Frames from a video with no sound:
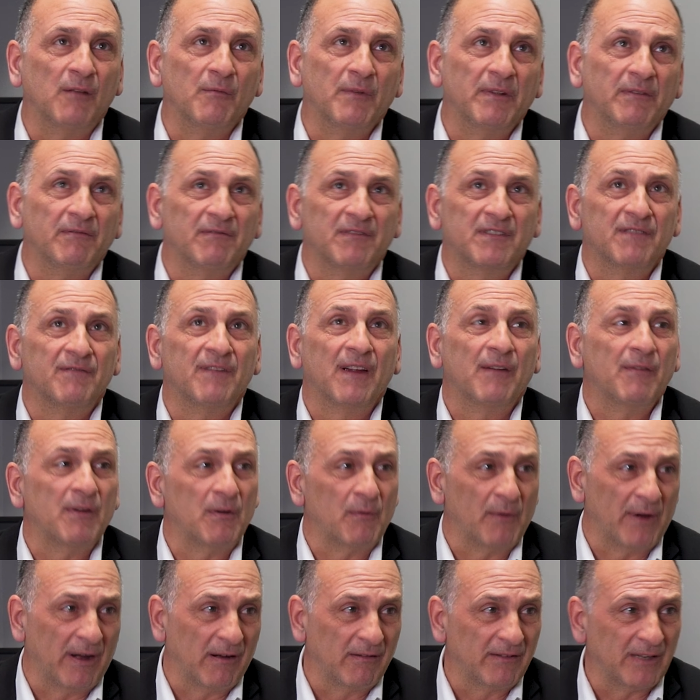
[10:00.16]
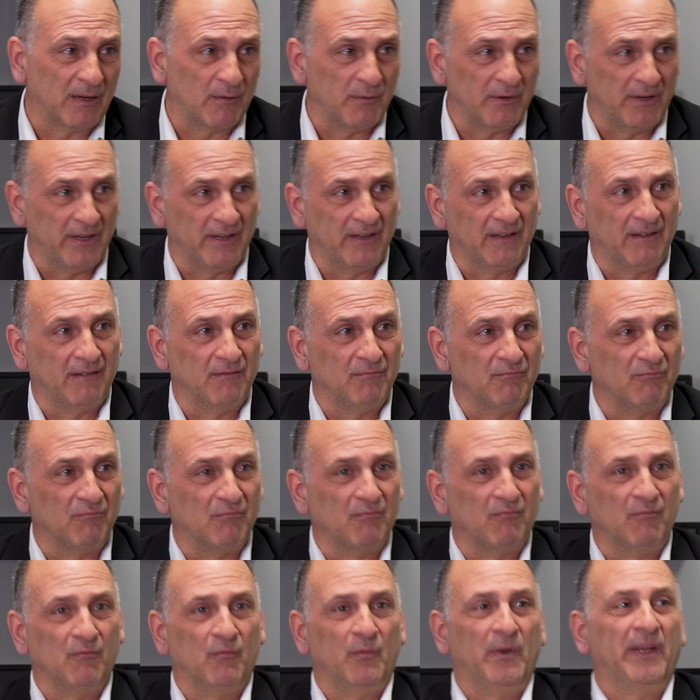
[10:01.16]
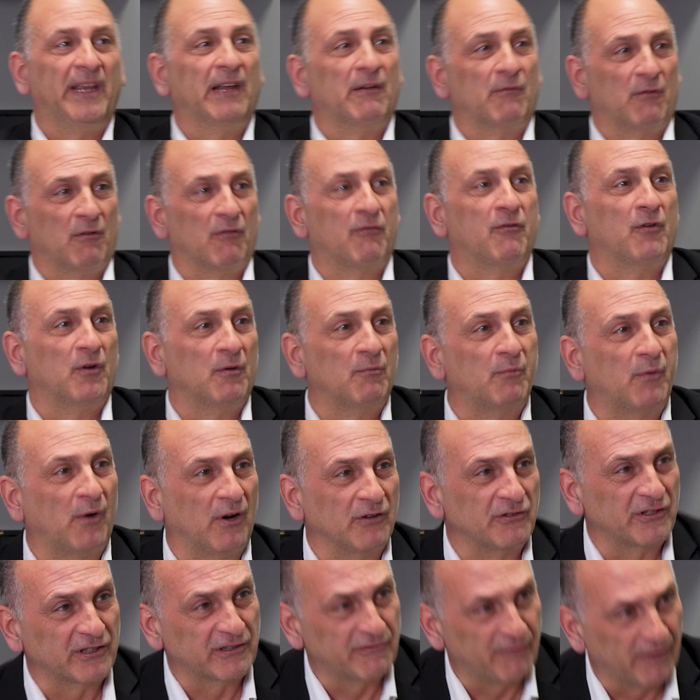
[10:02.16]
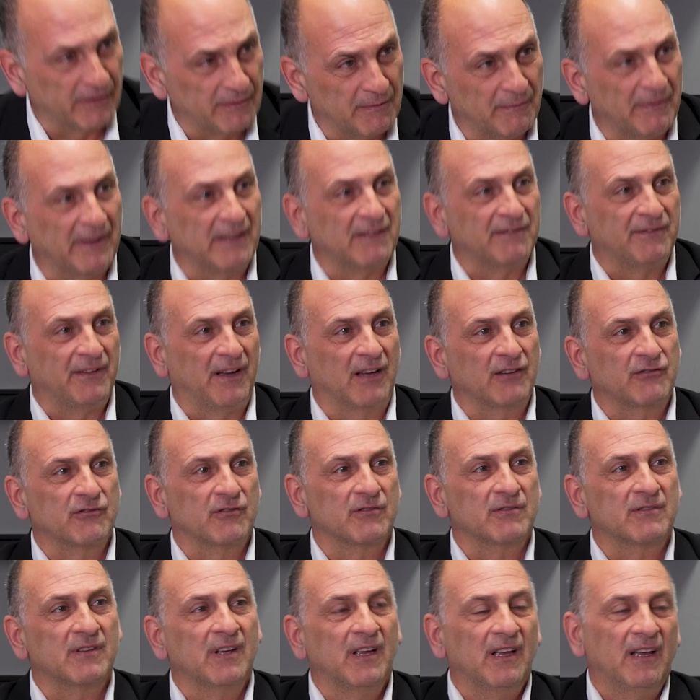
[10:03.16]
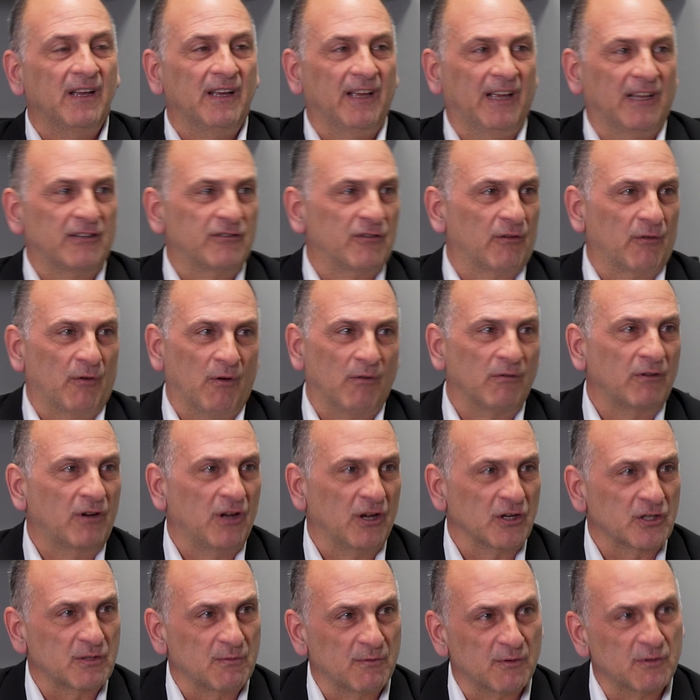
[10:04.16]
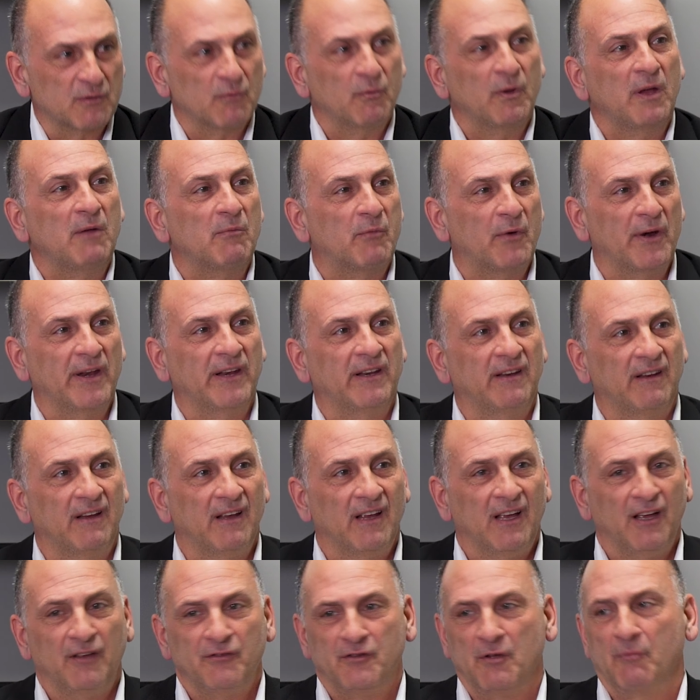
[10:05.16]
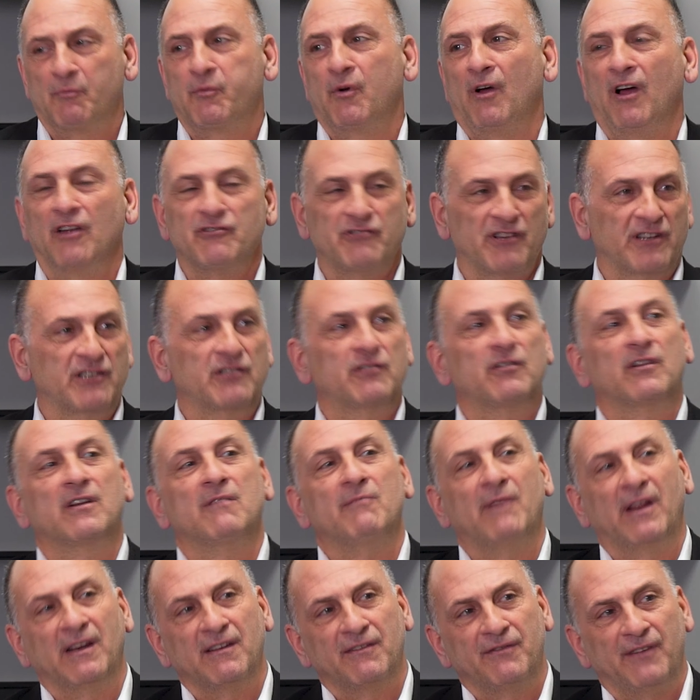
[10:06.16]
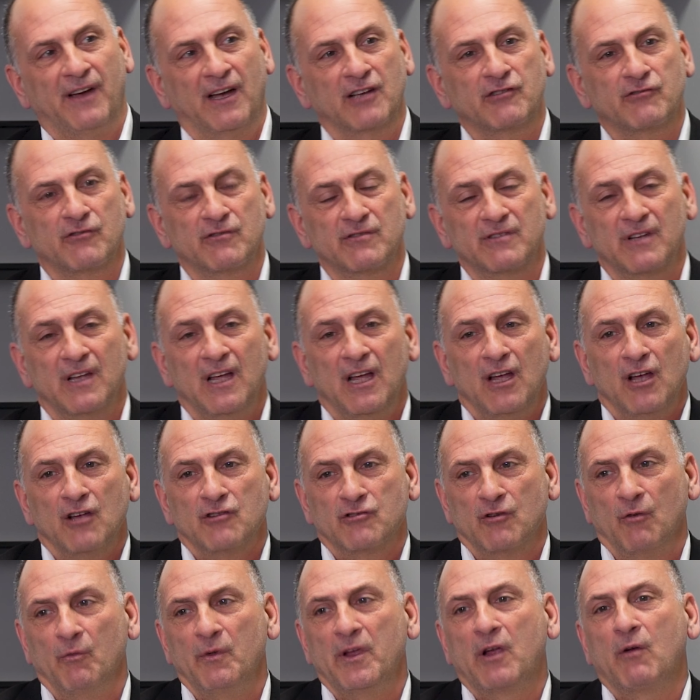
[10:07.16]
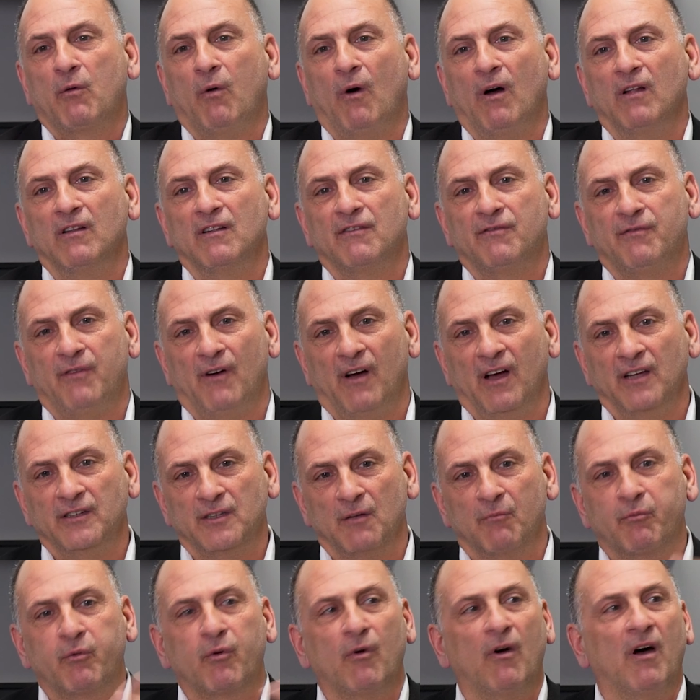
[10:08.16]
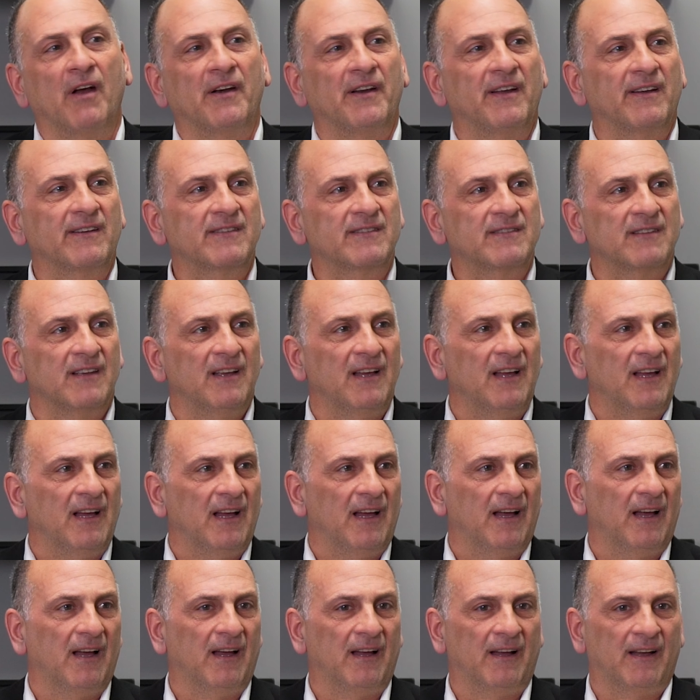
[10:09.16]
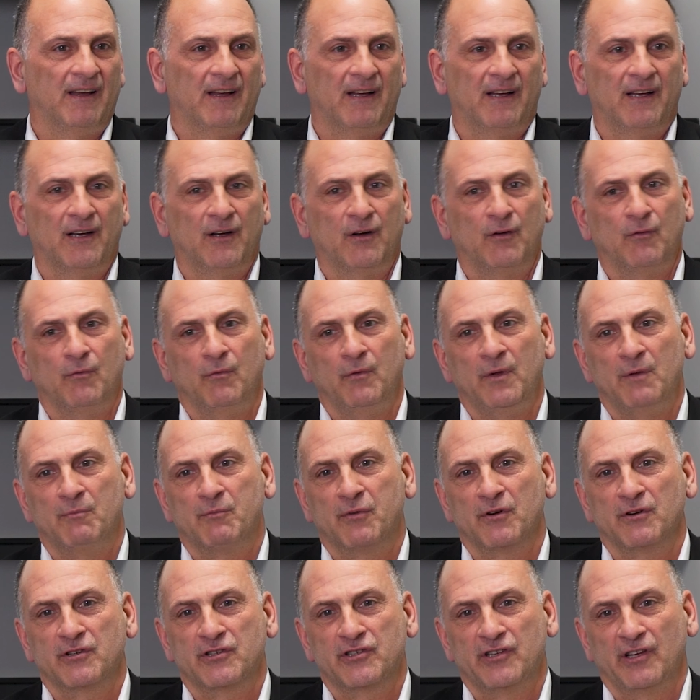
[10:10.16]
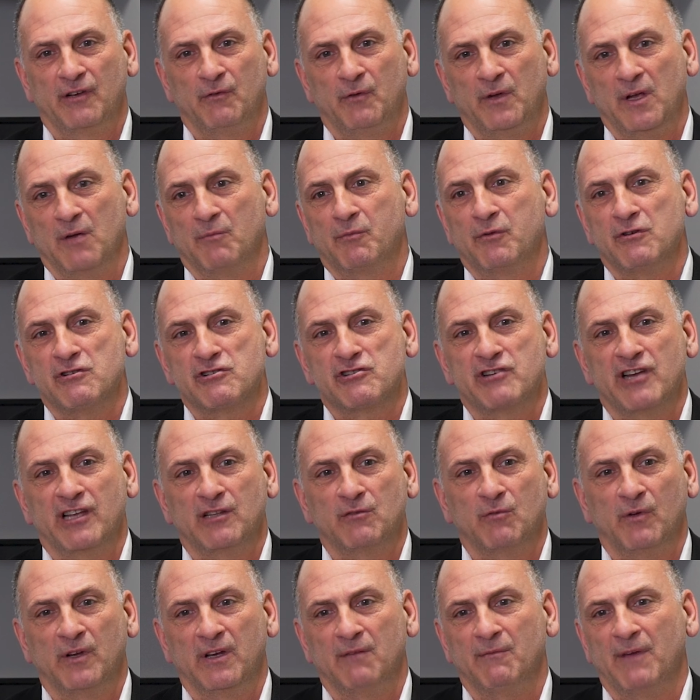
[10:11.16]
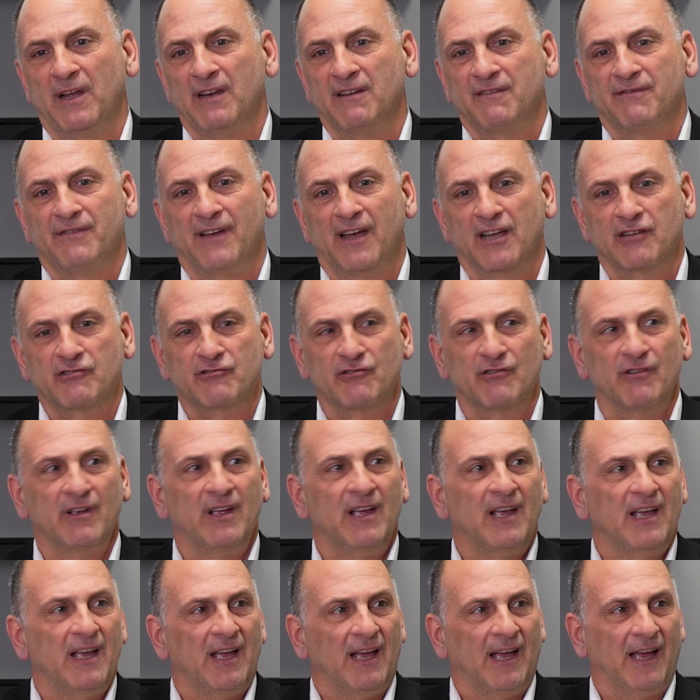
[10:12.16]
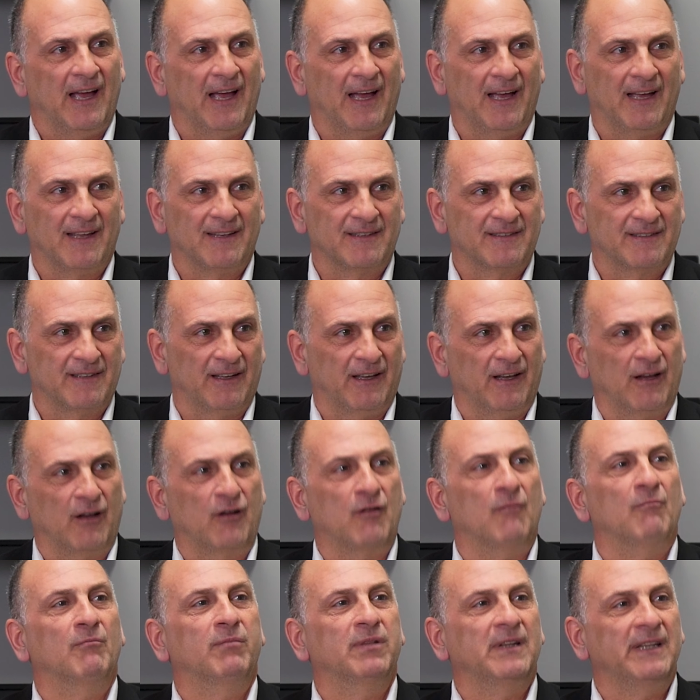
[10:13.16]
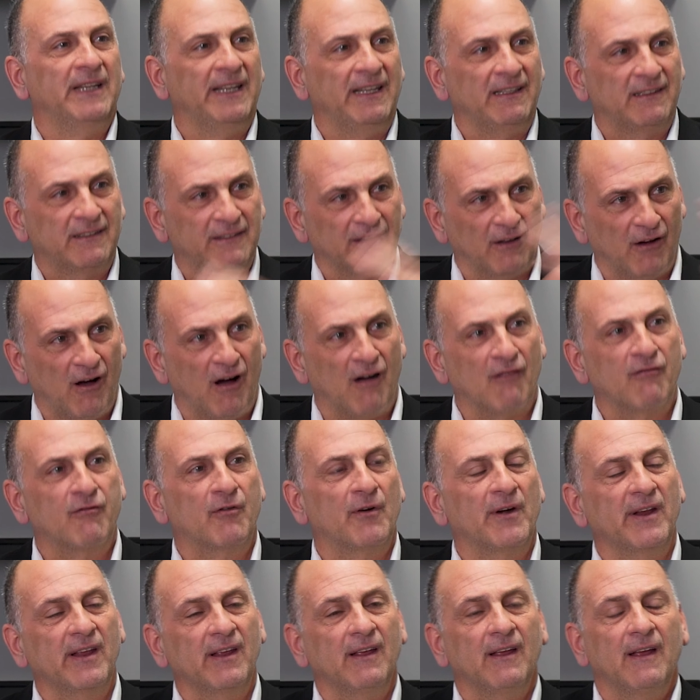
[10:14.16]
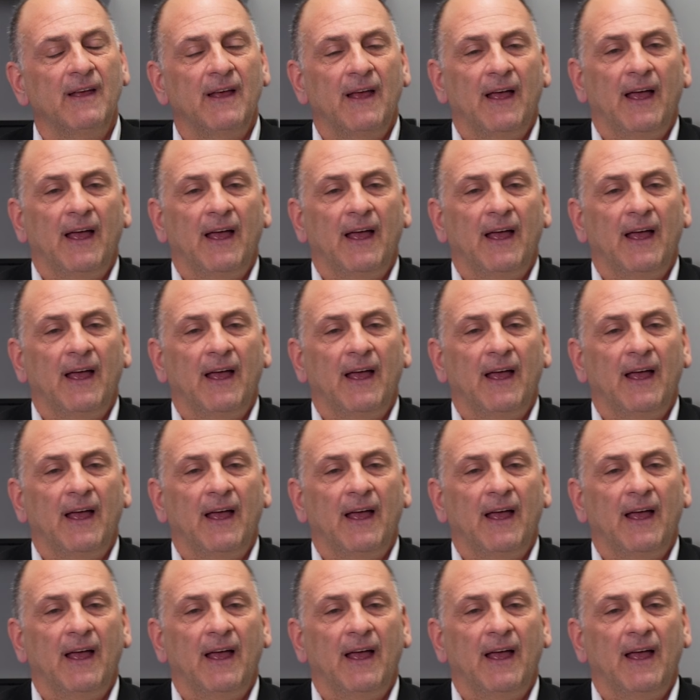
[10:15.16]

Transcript: I mean, it's very rare that we we get referred projects from the manufacturers. It's our own customers. We bring the projects to the manufacturers, so we qualify the products. Uh, we appreciate we appreciate when a manufacturer has a complete offering,